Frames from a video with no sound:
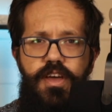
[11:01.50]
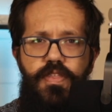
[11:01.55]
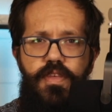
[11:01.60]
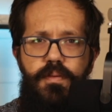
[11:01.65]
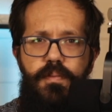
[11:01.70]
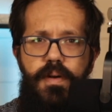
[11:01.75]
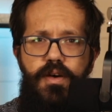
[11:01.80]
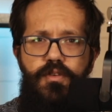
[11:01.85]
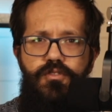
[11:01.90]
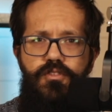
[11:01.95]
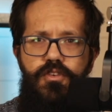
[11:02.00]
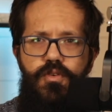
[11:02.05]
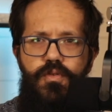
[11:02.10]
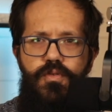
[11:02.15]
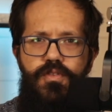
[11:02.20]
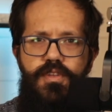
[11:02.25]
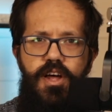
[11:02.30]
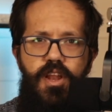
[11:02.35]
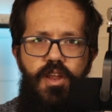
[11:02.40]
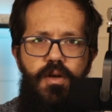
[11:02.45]
them out too.
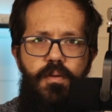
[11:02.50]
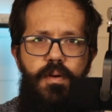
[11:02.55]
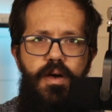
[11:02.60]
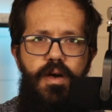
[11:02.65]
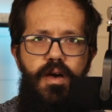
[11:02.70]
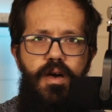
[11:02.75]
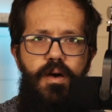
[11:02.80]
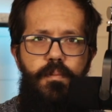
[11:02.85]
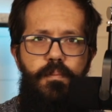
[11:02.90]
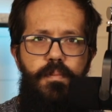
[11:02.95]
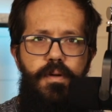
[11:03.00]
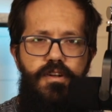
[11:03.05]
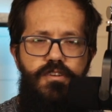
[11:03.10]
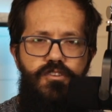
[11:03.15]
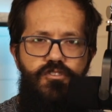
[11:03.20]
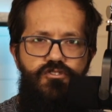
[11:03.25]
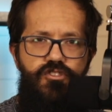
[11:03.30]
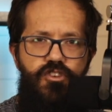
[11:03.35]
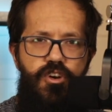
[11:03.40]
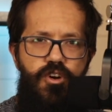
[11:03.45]
Tell them
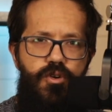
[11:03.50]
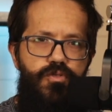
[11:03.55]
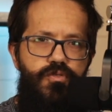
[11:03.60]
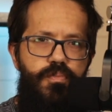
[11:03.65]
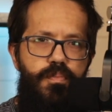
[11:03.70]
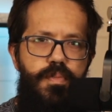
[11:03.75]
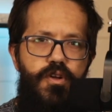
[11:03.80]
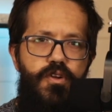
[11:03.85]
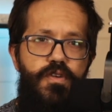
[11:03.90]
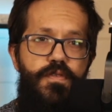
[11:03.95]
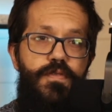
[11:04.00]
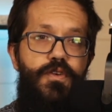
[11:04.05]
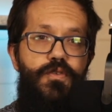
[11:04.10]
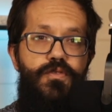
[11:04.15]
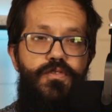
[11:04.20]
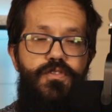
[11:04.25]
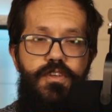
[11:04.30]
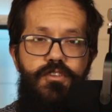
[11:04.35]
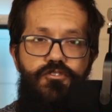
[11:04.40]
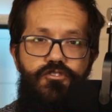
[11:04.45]
Bearded Joe's Beer Review
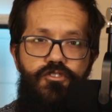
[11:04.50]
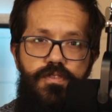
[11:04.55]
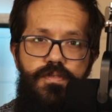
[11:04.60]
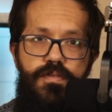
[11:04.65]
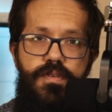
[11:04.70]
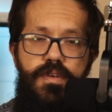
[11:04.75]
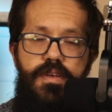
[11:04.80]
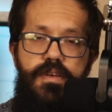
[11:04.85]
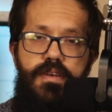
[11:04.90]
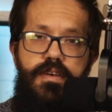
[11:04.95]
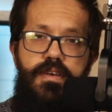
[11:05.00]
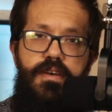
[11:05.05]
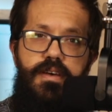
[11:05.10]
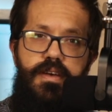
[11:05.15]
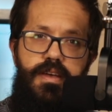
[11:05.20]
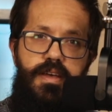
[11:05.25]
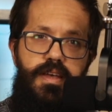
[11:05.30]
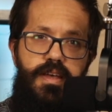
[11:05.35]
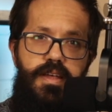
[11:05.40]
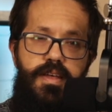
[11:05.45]
sent you.
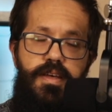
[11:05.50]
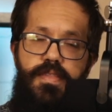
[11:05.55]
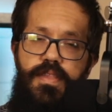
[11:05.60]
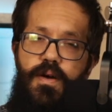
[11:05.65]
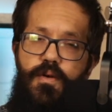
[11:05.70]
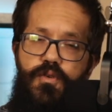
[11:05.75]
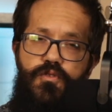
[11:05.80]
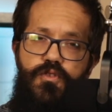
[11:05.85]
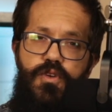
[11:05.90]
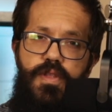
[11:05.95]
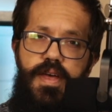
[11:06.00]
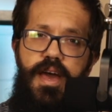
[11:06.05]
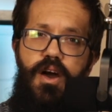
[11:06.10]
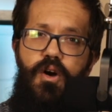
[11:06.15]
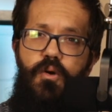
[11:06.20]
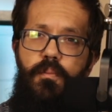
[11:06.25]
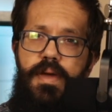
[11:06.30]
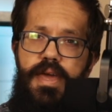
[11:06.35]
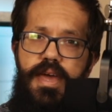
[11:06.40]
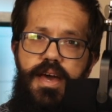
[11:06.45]
That would really
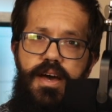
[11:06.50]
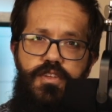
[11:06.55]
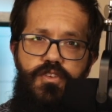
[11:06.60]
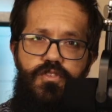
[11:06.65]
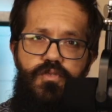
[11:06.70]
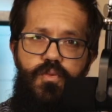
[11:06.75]
help me out as